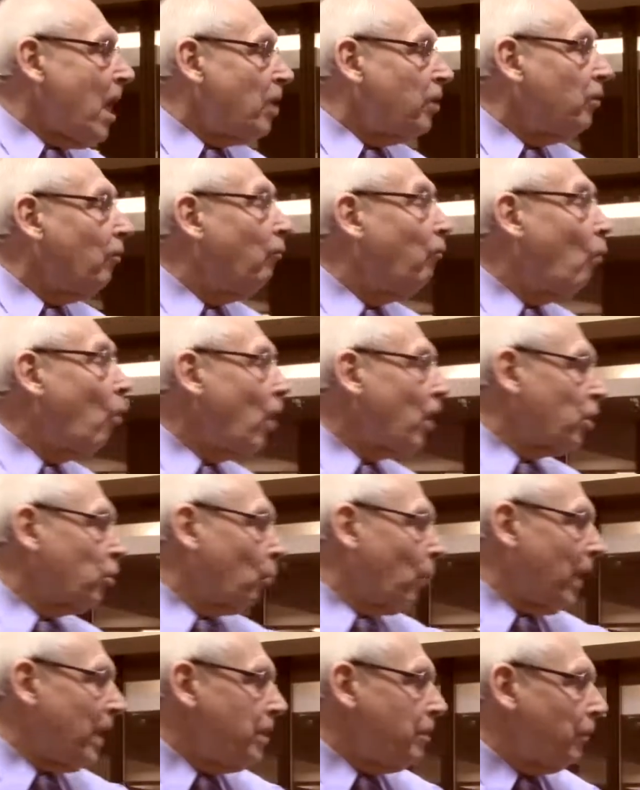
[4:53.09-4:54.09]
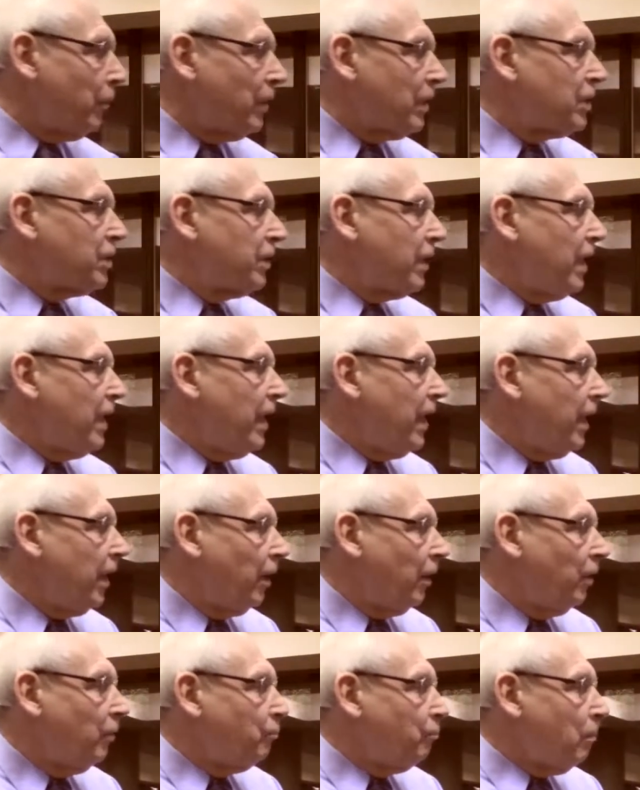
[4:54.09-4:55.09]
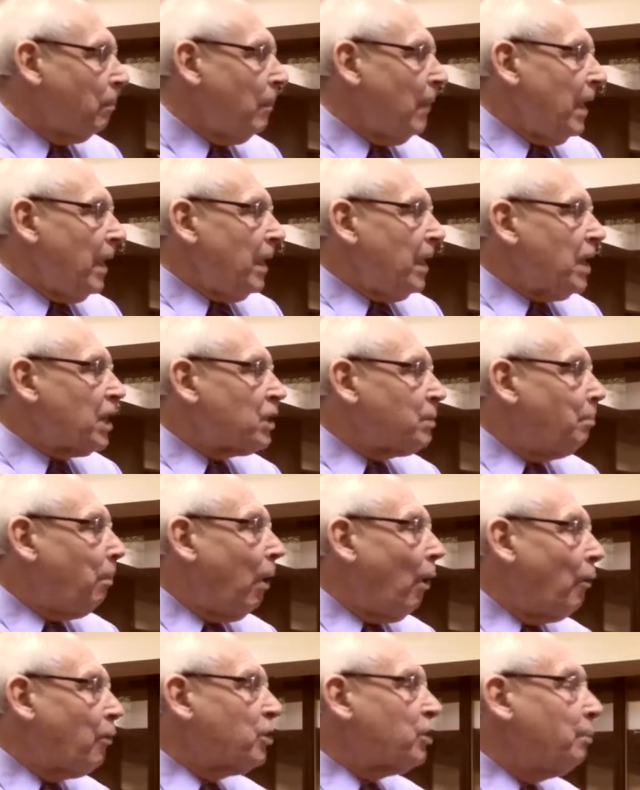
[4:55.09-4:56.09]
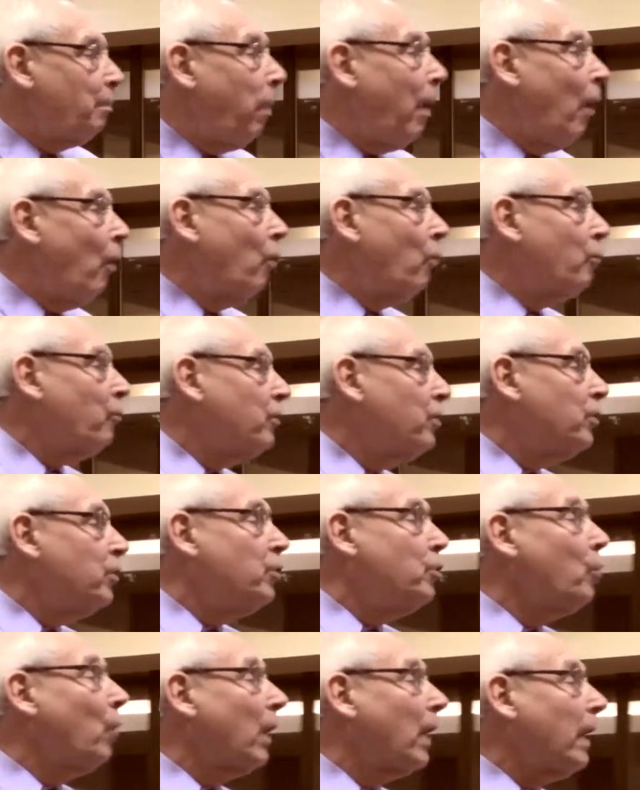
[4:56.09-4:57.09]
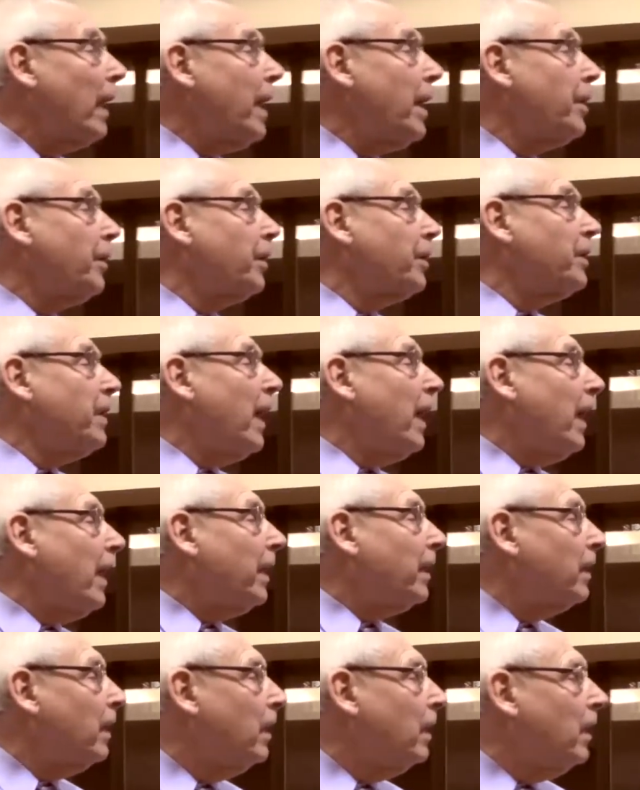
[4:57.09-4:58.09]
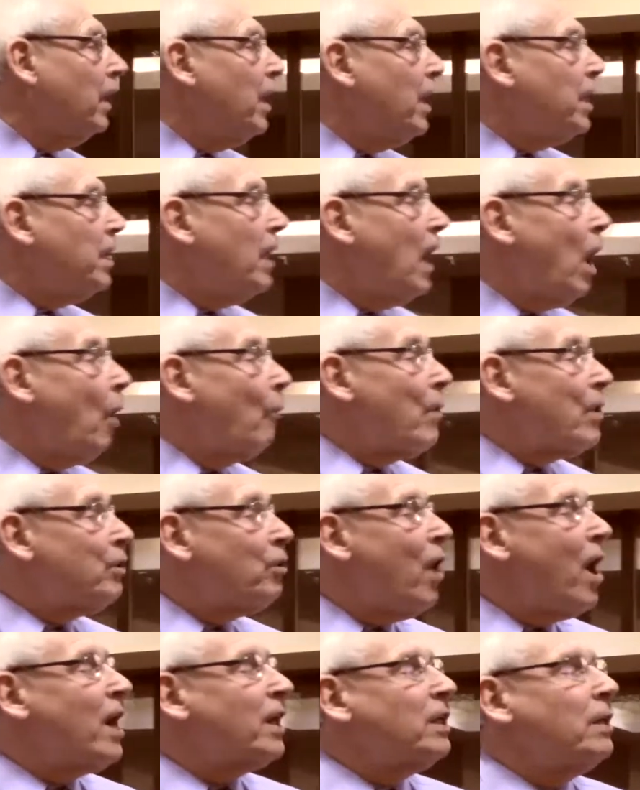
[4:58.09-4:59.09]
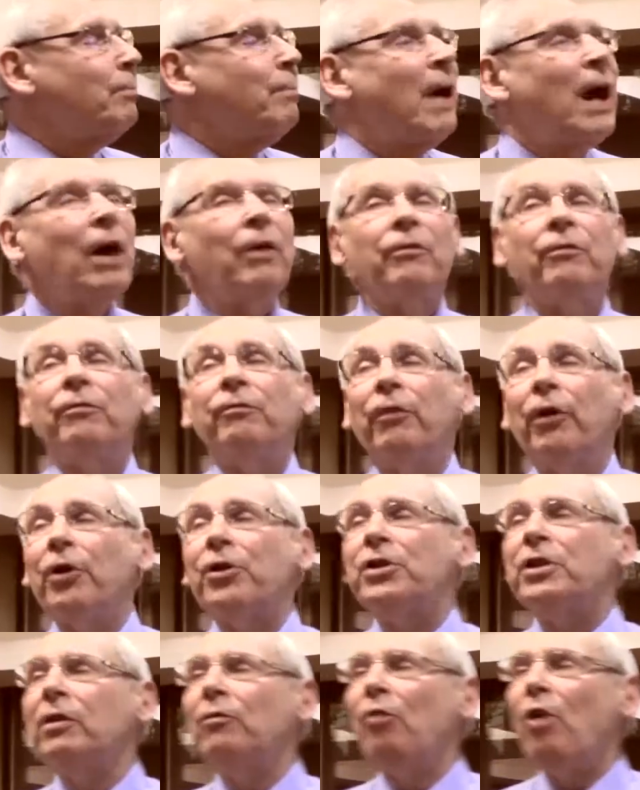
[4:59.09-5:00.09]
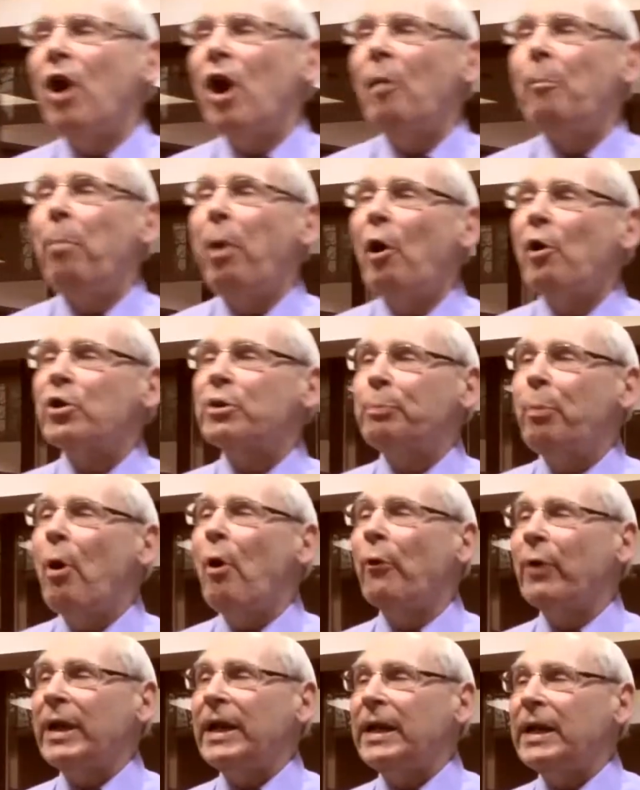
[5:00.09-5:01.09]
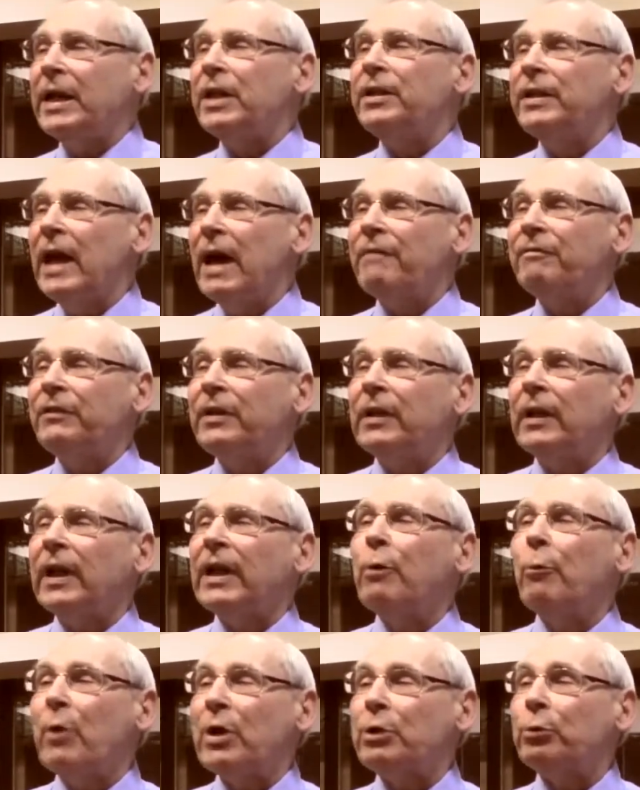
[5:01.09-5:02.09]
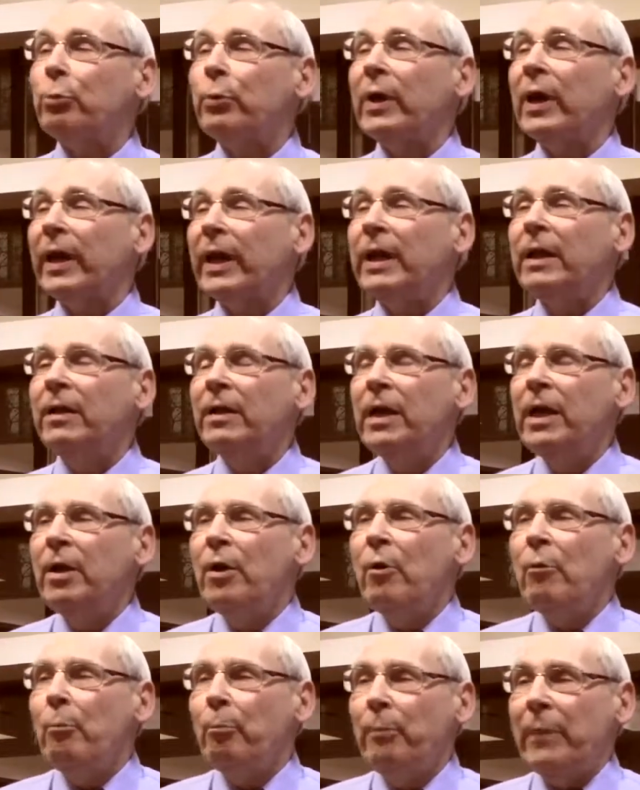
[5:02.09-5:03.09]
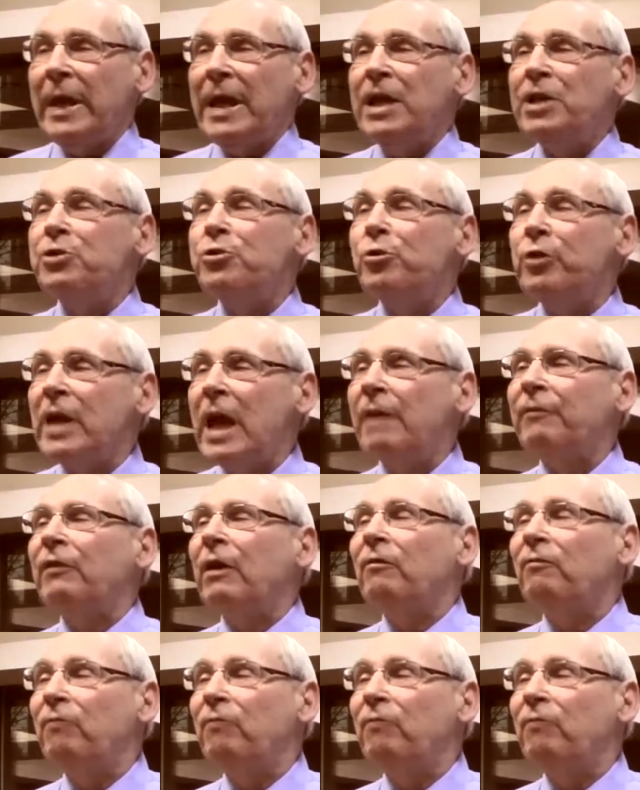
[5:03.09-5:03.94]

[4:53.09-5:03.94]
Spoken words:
The 4th way you can see here is postpone to a later date. Now, we talked about, first of all, postponing indefinitely, which really means you never